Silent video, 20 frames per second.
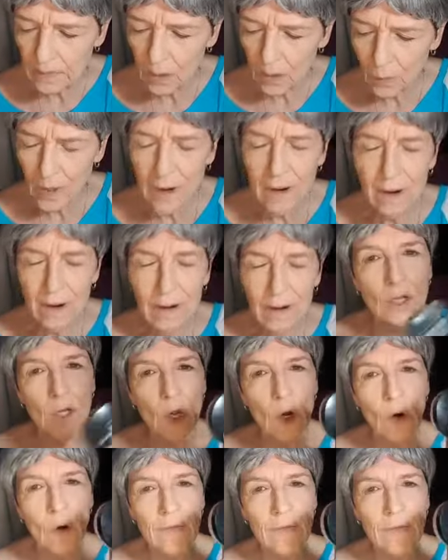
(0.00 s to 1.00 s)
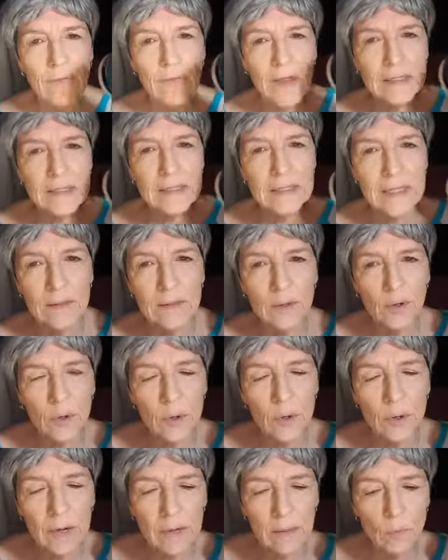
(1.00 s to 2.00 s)
Where, you know, if I had to take the
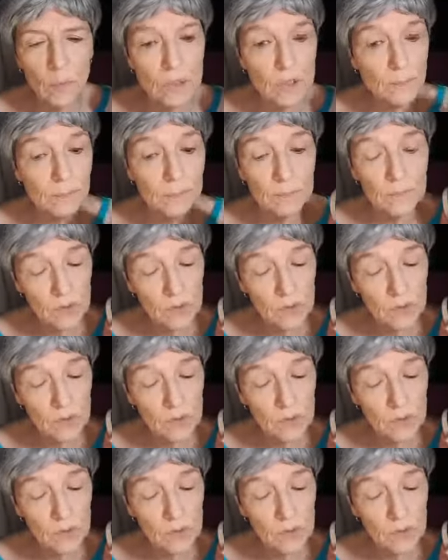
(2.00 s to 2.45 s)
cream, which,